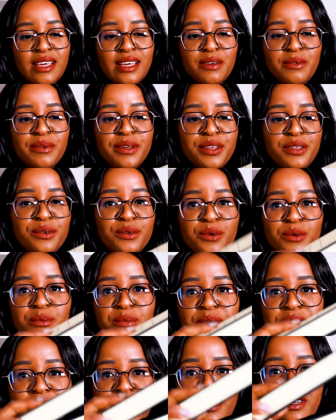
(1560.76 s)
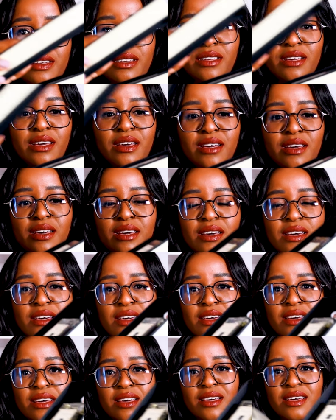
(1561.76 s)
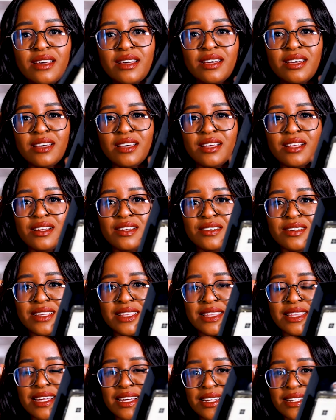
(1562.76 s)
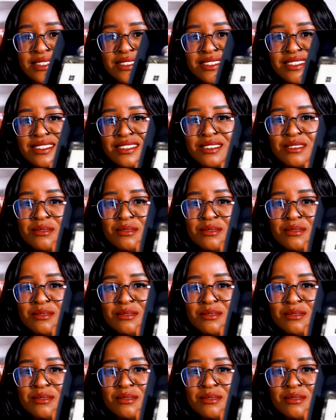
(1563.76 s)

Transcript: And when you open it, look at that.